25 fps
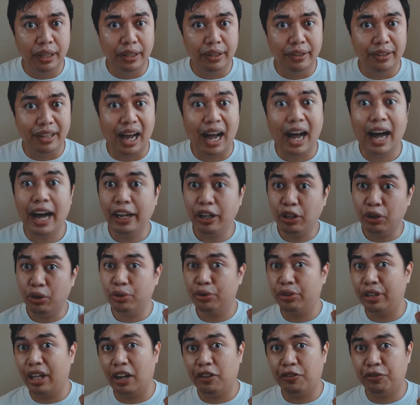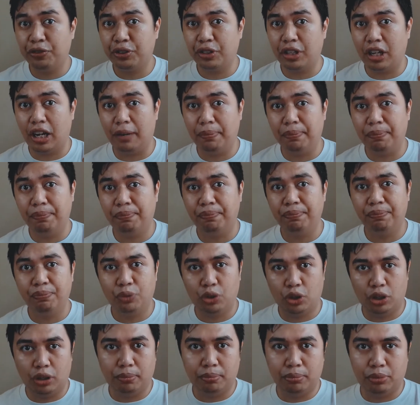The higher the f-stop,
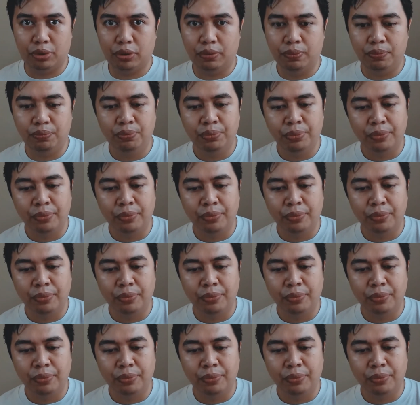the number,